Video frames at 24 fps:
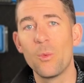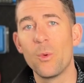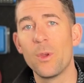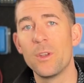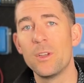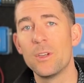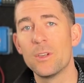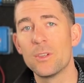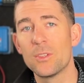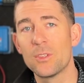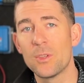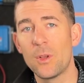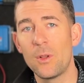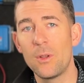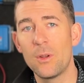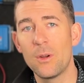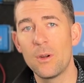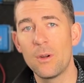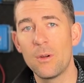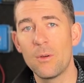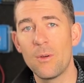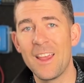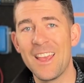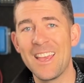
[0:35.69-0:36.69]
when your
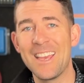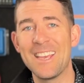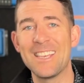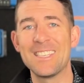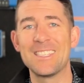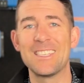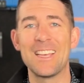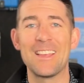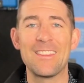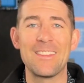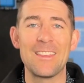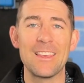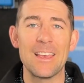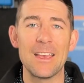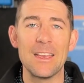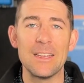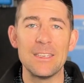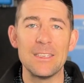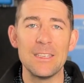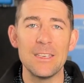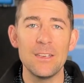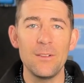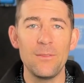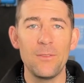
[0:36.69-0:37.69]
solar array is at the
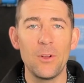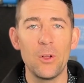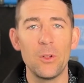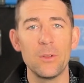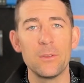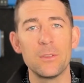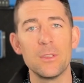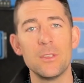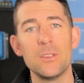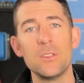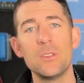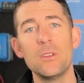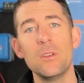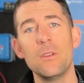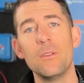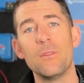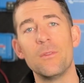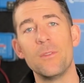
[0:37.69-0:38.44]
ideal voltage